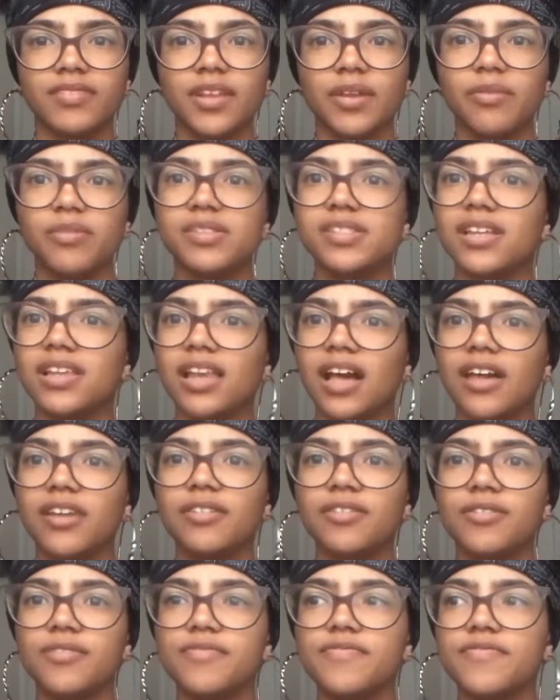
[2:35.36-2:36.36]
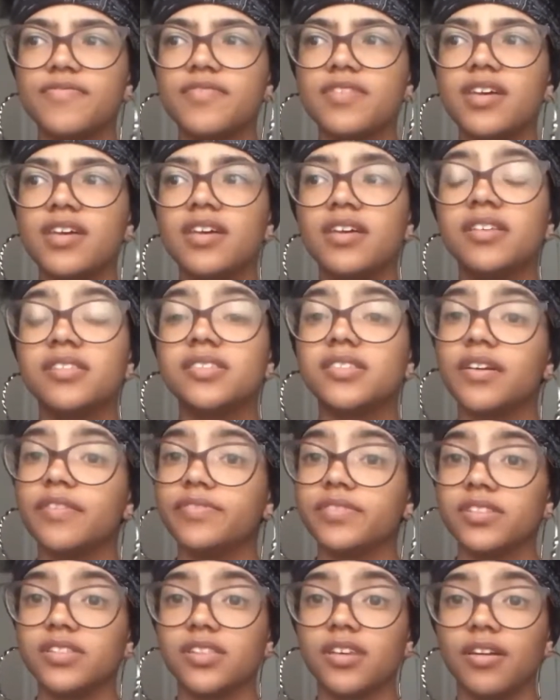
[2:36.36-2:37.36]
it was a lot of
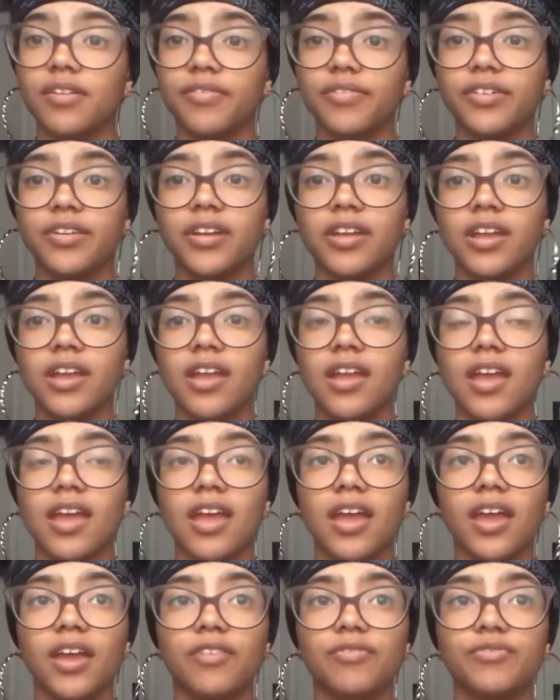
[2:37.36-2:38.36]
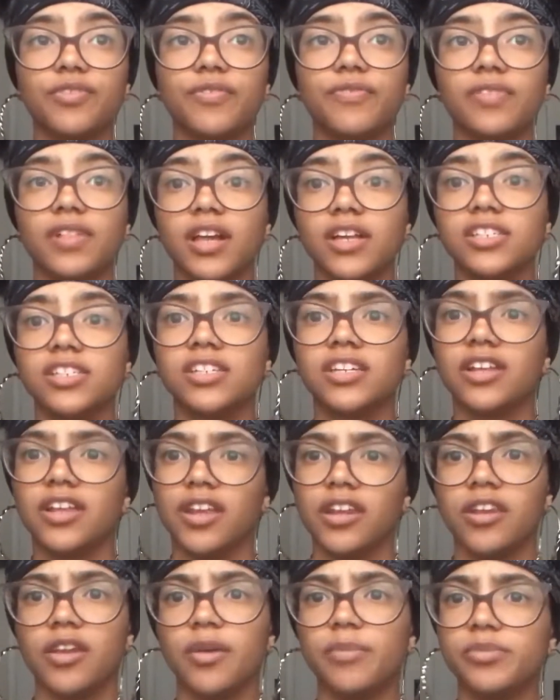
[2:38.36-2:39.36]
self-discovery and reflection
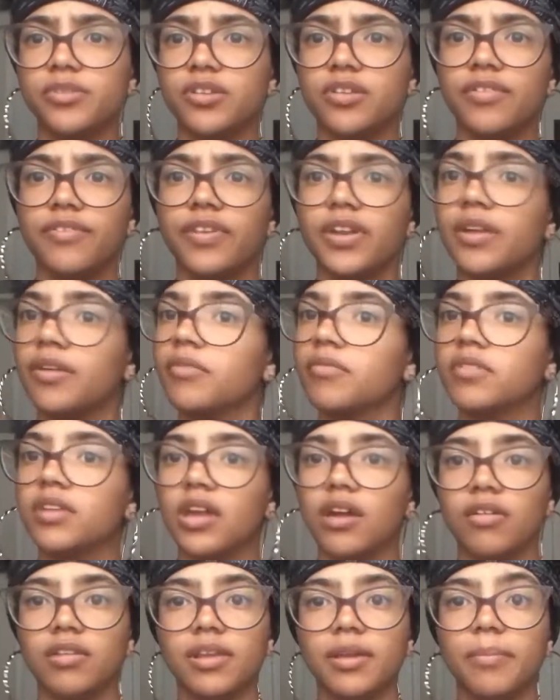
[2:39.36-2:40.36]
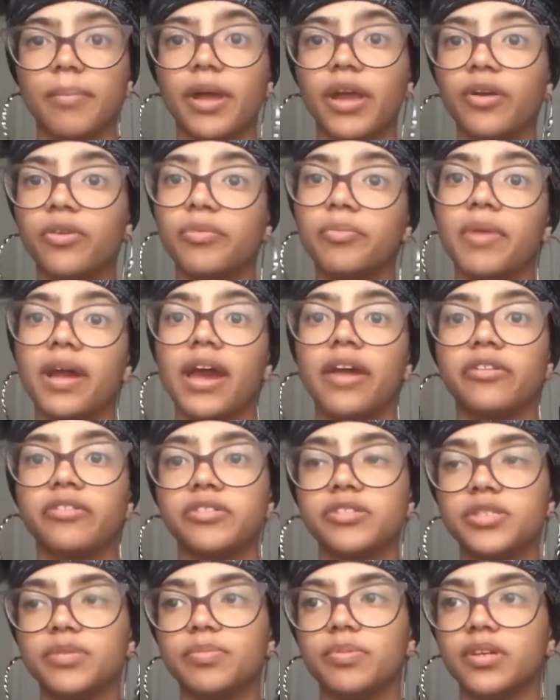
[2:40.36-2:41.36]
and observing not only my own
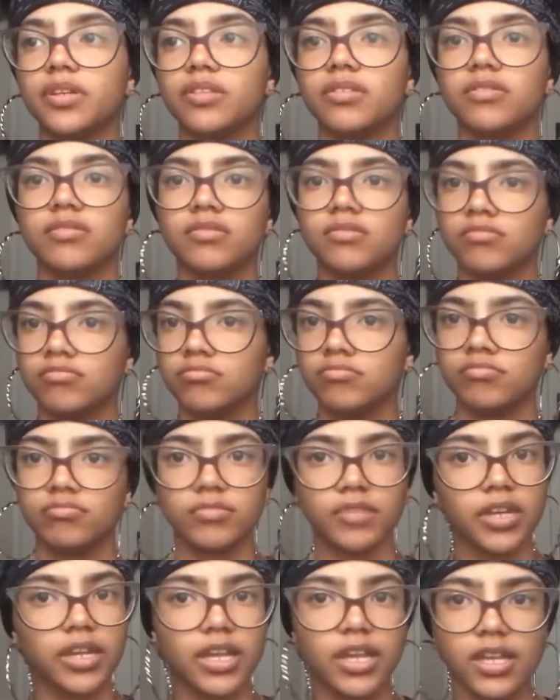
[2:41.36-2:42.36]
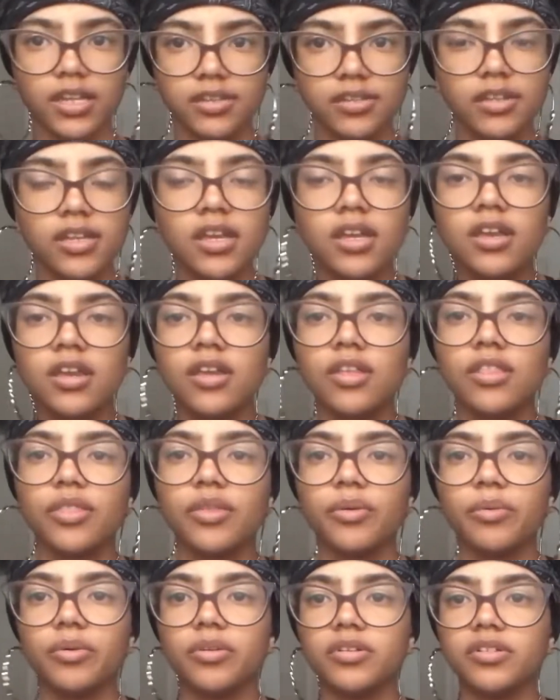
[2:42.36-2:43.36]
patterns, but again,
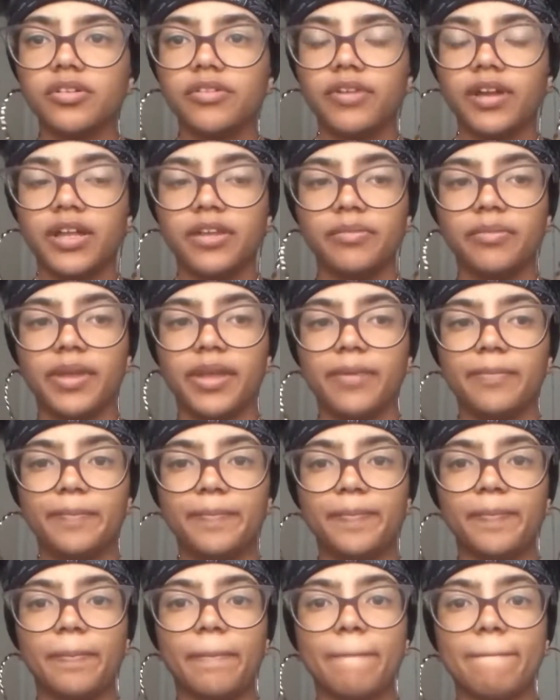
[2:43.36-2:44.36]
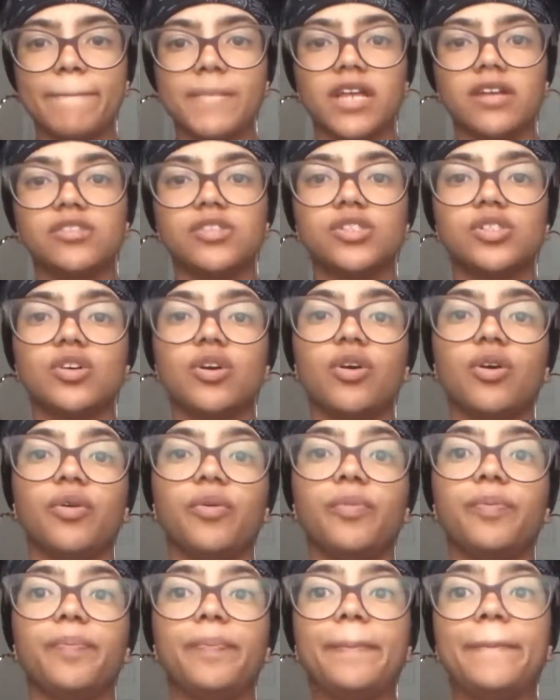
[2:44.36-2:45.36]
the world around me.
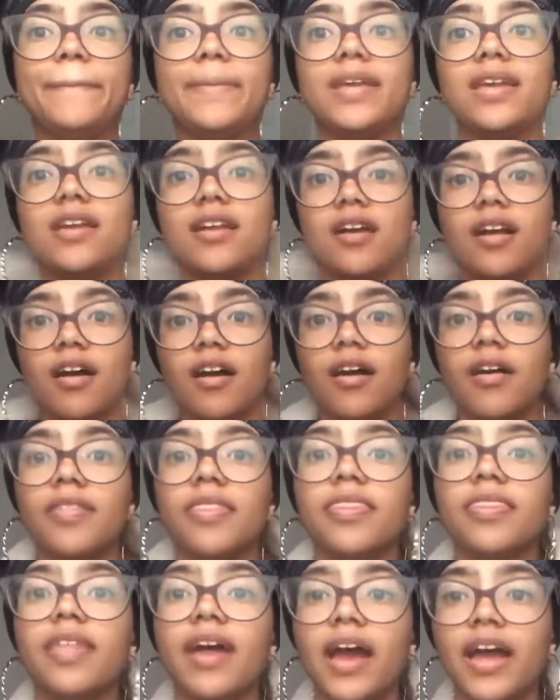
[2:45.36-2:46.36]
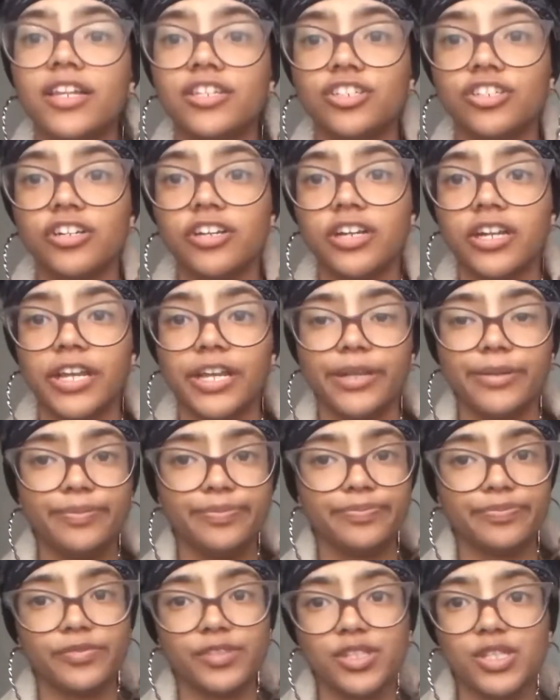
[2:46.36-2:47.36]
So being on that journey,
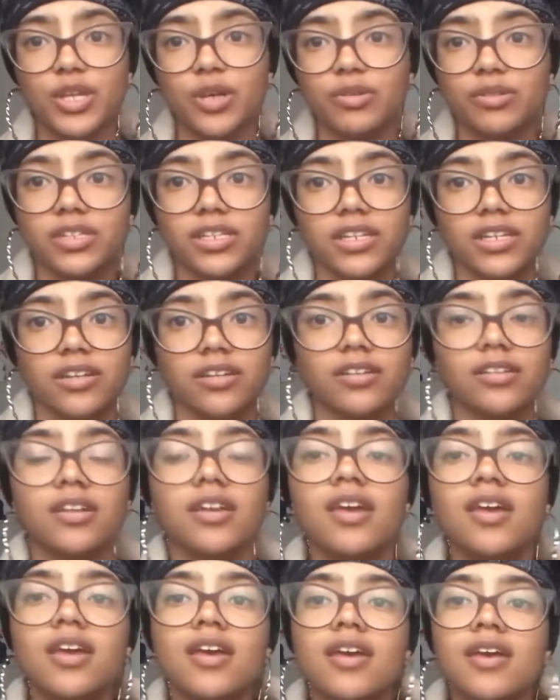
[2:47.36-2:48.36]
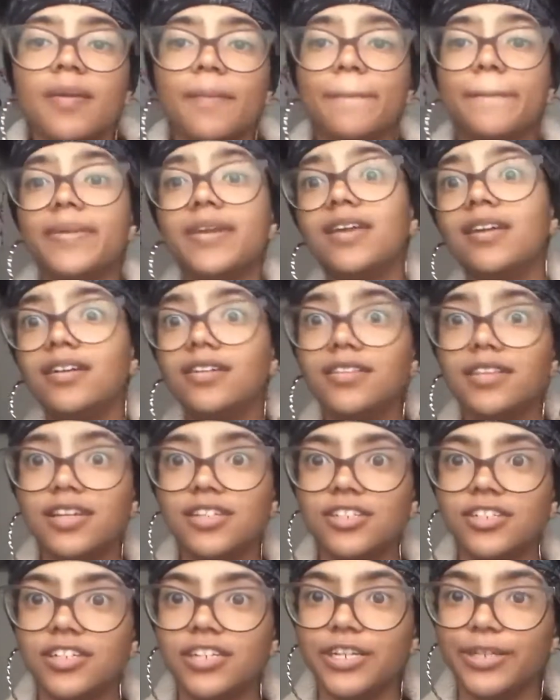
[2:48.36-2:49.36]
it's cold in here, being on that
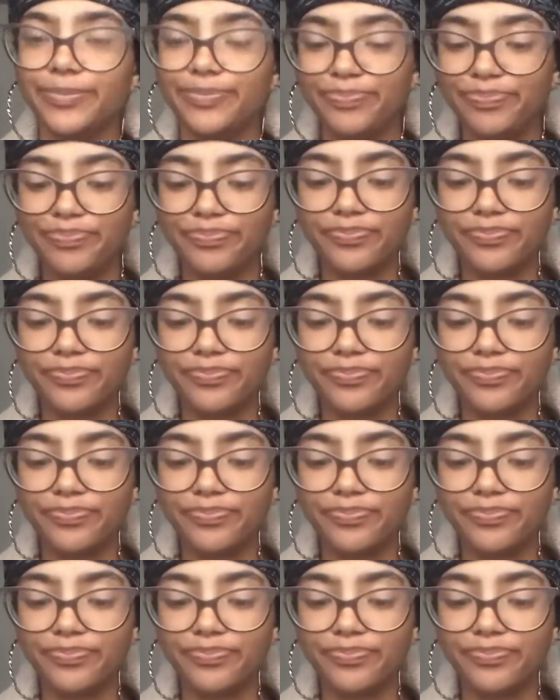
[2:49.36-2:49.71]
journey